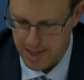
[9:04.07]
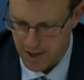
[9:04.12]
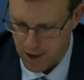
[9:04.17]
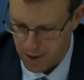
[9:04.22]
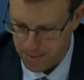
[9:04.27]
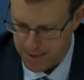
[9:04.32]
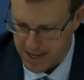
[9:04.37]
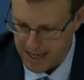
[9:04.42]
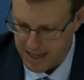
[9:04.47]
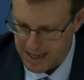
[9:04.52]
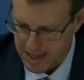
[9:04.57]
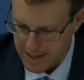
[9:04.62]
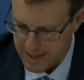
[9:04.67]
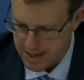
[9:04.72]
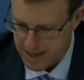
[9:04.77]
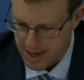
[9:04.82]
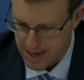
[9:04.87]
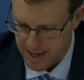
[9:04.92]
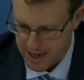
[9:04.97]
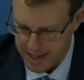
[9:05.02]
and Armenia
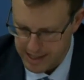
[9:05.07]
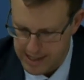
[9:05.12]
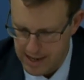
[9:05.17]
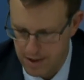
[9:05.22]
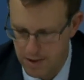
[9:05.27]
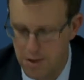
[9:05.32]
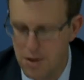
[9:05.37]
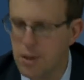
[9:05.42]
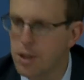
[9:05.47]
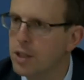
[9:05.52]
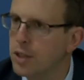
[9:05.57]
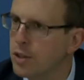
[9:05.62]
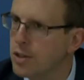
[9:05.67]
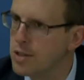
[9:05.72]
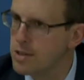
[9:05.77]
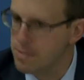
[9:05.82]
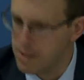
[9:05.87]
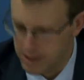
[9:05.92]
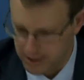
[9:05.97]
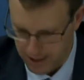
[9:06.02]
signed a counter nuclear
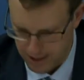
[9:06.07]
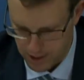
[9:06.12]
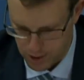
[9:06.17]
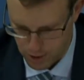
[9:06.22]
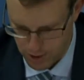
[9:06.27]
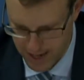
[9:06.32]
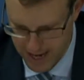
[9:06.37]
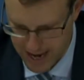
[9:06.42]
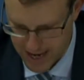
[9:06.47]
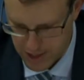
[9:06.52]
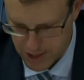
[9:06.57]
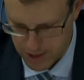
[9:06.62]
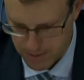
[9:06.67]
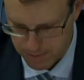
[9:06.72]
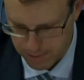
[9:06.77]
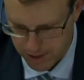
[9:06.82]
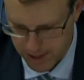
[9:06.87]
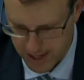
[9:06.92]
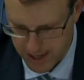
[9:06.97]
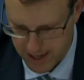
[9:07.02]
smuggling joint action
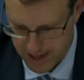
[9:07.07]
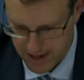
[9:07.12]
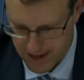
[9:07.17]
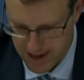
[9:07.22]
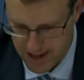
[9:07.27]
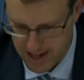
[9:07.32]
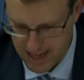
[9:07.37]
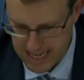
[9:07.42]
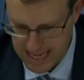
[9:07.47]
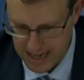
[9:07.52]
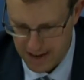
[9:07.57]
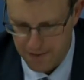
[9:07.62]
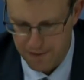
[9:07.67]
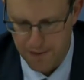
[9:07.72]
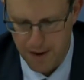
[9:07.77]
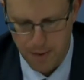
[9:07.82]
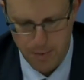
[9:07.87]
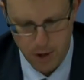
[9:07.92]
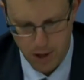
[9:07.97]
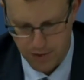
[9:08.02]
plan in
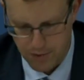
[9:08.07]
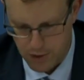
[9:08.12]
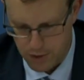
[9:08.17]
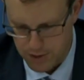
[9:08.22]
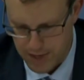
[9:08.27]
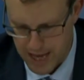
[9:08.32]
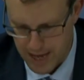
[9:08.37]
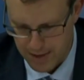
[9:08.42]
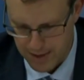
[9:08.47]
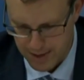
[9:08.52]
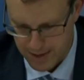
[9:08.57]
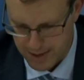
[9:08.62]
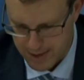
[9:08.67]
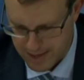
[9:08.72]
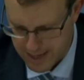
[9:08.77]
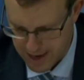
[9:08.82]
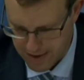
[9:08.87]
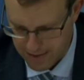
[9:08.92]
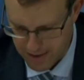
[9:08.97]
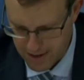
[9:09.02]
February of
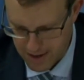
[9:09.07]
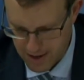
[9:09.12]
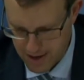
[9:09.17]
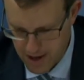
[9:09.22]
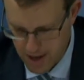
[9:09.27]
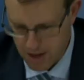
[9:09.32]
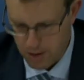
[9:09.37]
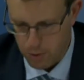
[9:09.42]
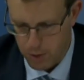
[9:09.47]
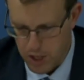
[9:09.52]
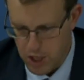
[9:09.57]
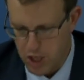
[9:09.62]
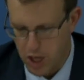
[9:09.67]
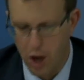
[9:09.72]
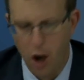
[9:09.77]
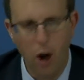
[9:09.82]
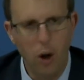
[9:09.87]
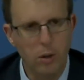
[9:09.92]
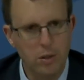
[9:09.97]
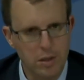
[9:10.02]
2007, which
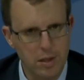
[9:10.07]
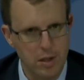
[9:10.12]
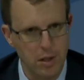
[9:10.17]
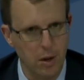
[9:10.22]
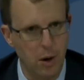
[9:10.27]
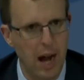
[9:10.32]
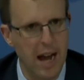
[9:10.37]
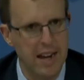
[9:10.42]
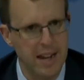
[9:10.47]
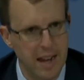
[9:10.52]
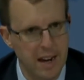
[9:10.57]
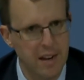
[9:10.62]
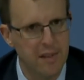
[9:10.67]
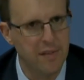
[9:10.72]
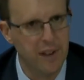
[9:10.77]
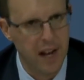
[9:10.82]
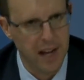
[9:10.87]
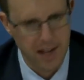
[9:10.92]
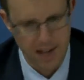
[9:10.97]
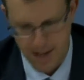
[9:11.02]
also
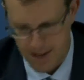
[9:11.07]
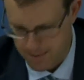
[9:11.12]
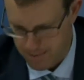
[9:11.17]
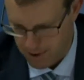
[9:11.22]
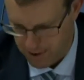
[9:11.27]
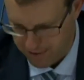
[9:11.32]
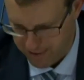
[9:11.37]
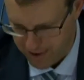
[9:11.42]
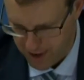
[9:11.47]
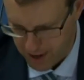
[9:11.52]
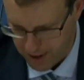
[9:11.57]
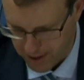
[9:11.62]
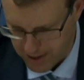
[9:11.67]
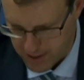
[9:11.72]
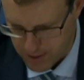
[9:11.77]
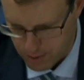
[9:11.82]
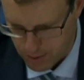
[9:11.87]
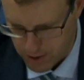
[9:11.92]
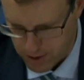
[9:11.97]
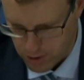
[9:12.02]
identified a number of
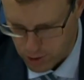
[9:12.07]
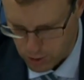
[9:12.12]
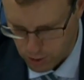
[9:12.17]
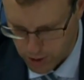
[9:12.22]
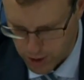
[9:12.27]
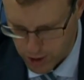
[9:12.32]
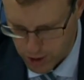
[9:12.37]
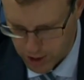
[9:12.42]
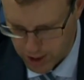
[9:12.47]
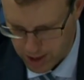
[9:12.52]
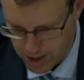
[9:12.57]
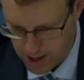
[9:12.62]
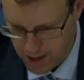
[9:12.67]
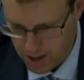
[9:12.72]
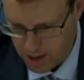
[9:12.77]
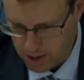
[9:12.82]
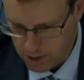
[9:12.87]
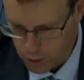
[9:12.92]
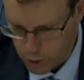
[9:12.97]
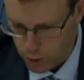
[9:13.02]
areas where Georgia
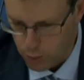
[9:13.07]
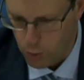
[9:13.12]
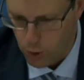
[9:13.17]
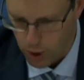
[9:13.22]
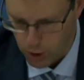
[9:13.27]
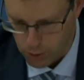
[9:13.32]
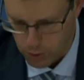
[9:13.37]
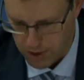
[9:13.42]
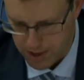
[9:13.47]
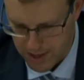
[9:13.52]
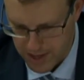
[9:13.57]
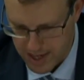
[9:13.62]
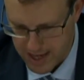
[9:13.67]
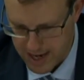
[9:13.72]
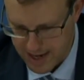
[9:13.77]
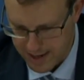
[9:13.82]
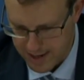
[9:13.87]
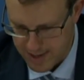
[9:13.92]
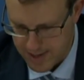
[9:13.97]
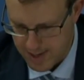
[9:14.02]
could work with the
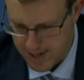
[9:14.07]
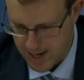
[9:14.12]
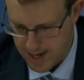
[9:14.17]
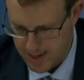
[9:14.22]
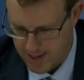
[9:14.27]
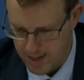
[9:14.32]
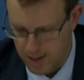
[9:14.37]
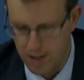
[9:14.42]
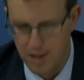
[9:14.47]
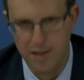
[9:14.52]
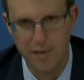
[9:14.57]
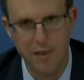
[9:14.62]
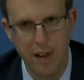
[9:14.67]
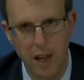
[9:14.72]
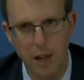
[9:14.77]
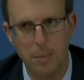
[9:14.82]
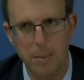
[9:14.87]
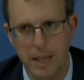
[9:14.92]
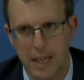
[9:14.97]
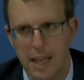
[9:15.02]
United States on
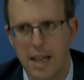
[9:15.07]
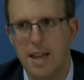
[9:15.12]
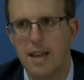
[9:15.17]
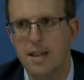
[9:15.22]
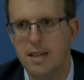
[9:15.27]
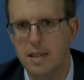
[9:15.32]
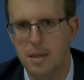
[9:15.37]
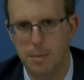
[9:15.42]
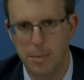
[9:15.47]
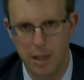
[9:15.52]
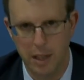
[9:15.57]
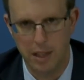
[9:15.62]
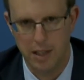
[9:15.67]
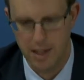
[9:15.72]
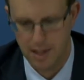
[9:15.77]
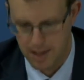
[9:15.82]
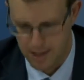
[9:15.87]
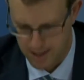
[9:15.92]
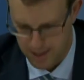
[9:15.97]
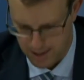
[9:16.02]
developing its ability
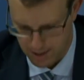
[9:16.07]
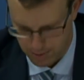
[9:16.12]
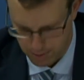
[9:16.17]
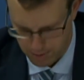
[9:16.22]
to deal